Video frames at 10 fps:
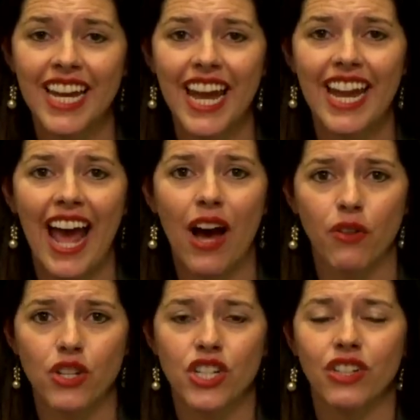and how
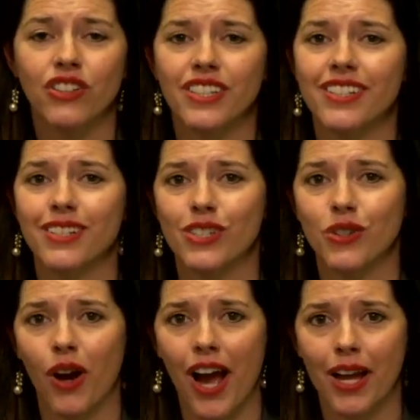the shield is
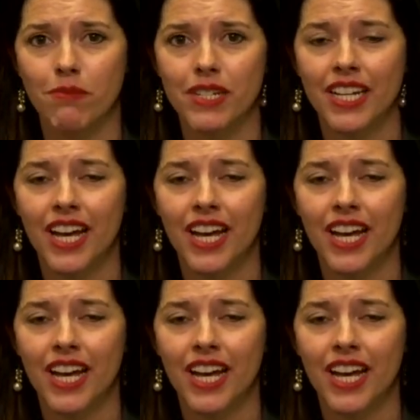described